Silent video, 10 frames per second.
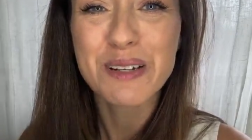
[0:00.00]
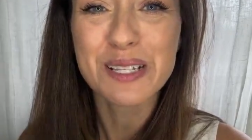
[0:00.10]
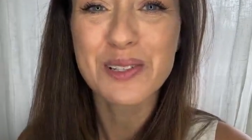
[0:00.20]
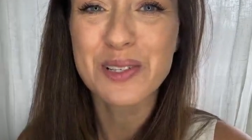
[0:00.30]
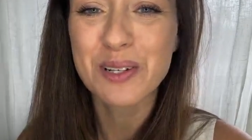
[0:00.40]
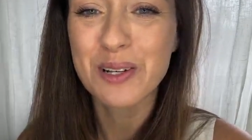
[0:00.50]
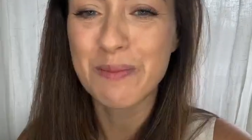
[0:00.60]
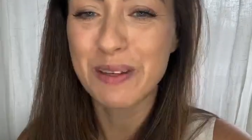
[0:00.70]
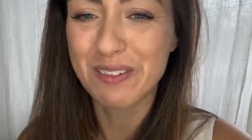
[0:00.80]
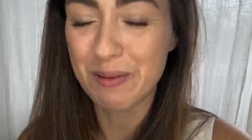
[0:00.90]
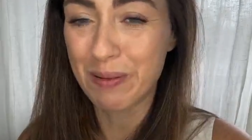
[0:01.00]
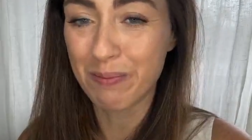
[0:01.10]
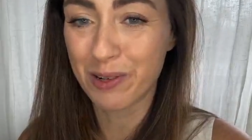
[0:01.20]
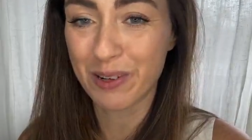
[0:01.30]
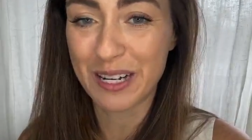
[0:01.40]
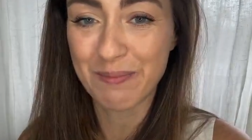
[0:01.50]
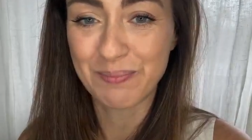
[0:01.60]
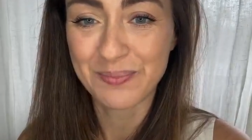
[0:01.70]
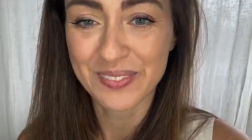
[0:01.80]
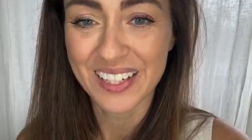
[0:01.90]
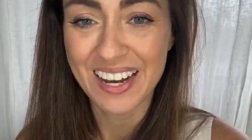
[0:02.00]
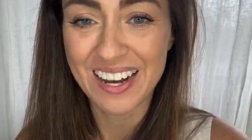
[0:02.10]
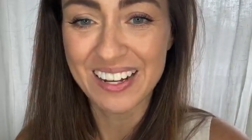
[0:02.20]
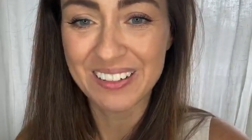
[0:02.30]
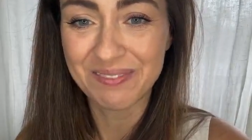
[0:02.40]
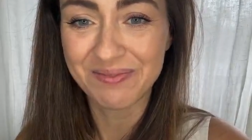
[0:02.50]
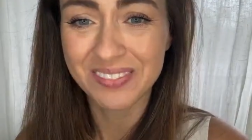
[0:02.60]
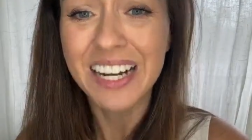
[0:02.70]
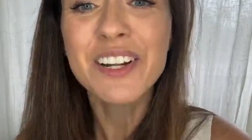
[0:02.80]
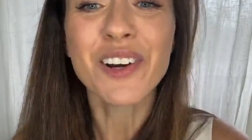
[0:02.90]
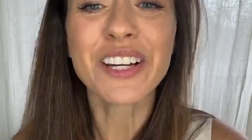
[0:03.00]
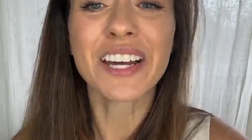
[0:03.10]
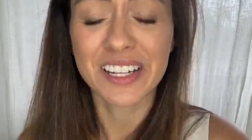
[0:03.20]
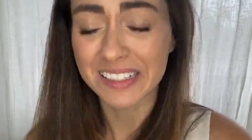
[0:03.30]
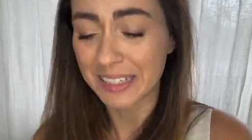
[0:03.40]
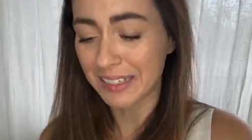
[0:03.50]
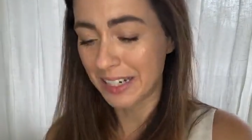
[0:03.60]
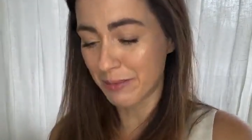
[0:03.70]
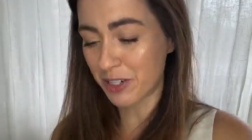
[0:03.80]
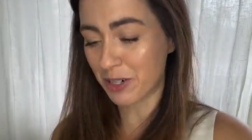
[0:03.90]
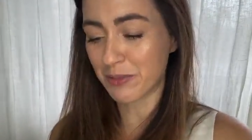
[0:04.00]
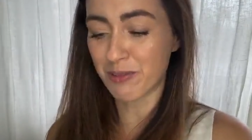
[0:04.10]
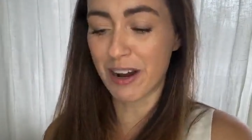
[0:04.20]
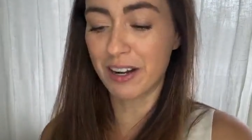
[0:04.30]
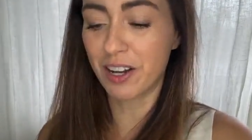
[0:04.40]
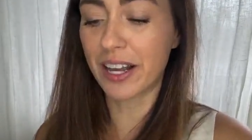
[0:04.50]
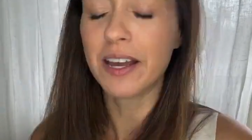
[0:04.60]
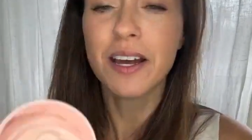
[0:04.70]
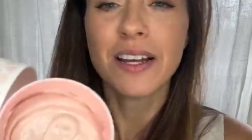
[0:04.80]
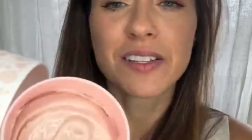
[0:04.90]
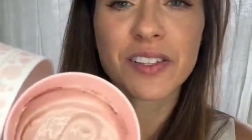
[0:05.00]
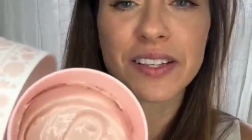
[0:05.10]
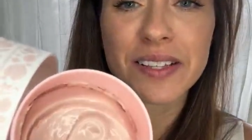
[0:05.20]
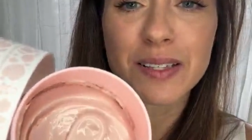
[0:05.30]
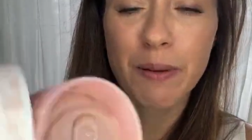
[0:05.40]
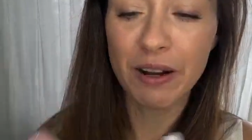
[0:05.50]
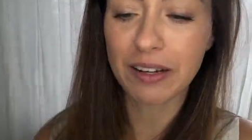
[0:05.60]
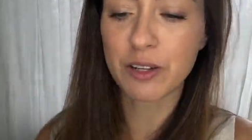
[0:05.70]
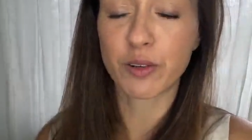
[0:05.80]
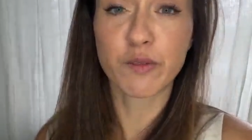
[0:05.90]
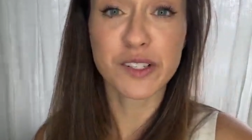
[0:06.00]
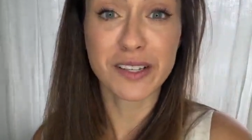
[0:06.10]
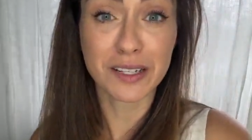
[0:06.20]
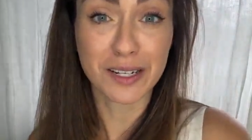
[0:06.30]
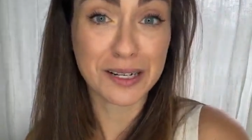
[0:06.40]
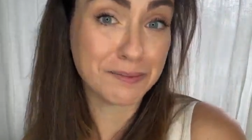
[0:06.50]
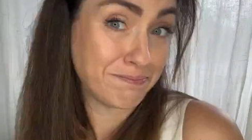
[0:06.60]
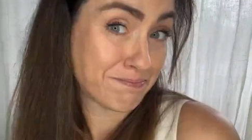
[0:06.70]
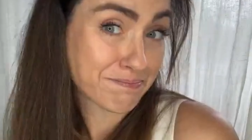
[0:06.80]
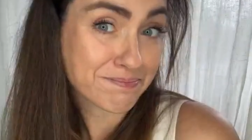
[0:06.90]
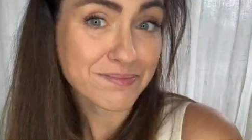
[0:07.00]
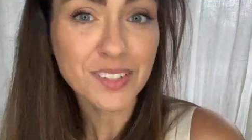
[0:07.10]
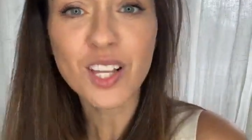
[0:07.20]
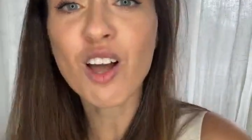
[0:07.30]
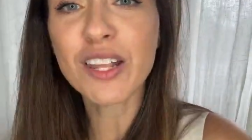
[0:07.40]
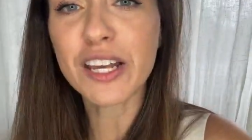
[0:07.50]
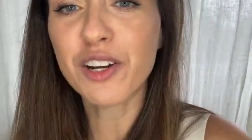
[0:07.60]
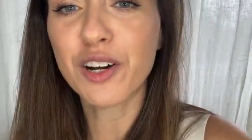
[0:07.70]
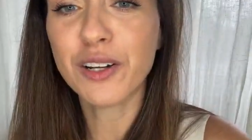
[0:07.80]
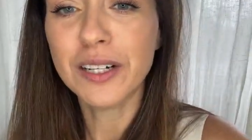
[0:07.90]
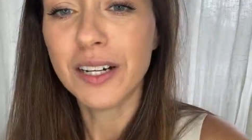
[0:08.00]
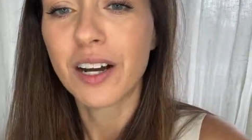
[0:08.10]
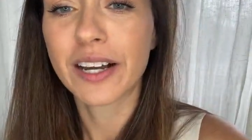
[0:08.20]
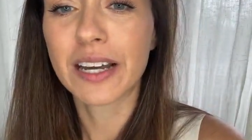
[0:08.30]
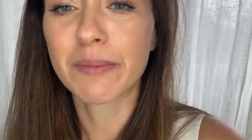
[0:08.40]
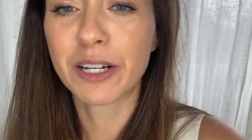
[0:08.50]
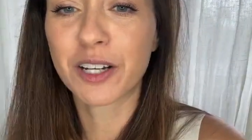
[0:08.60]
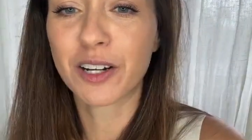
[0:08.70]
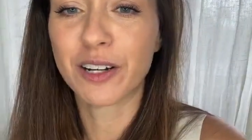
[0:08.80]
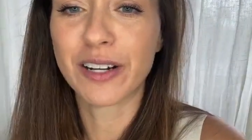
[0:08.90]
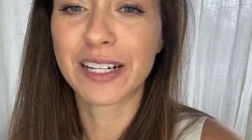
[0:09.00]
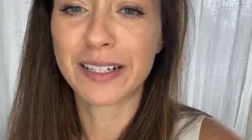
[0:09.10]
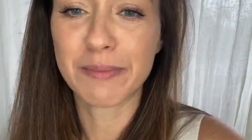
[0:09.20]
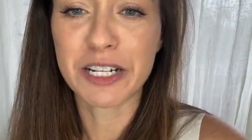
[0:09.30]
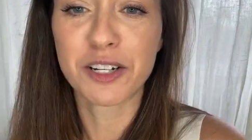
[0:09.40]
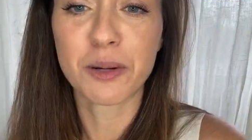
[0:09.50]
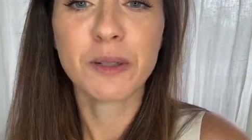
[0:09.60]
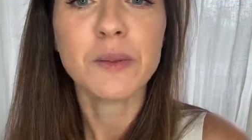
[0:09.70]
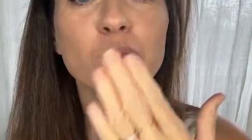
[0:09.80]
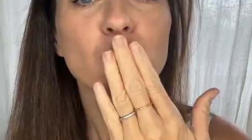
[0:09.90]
but it's also a bit of a bum cream. I know, okay, clean up your top, you're right. Okay, so this is apparently good for cellulite. I'll let you know. Okay, I'm gonna go and clean my top.